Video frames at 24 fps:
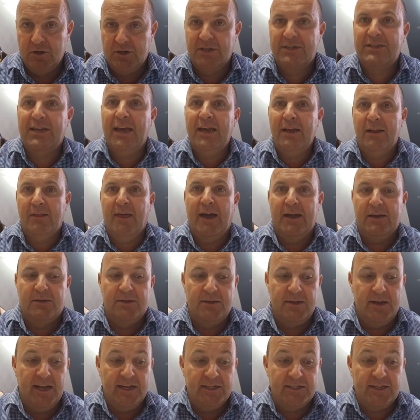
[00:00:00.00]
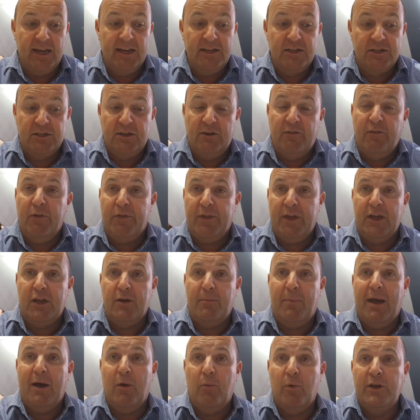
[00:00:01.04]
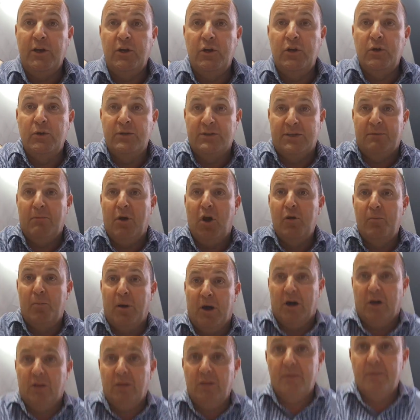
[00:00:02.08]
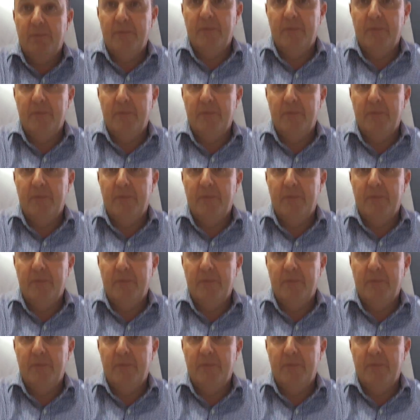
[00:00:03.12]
to take that to the next stage. Because if you think about when you're using mobile,